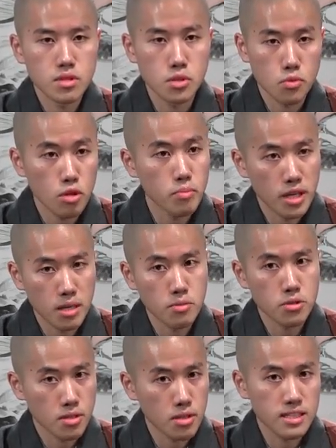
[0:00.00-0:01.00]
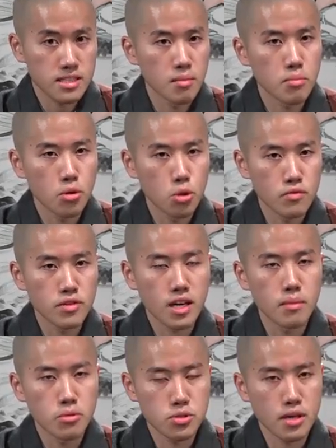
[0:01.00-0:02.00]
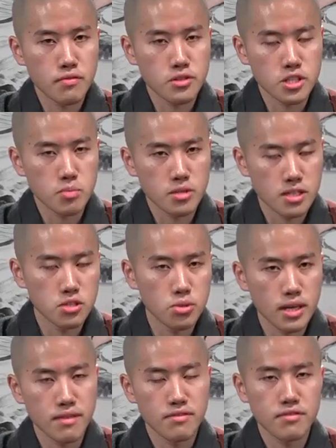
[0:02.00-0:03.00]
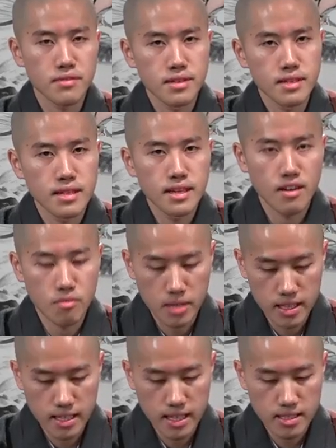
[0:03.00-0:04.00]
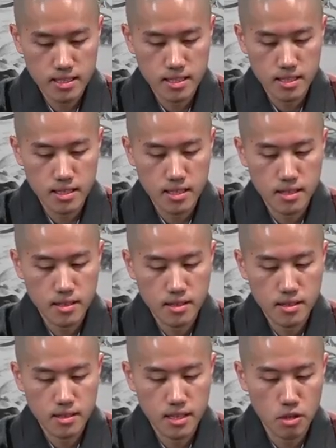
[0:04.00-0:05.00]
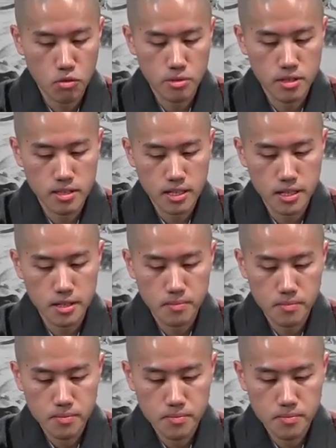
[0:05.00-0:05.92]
you will be able to, at some point, overcome those sufferings because you have made that noble desire.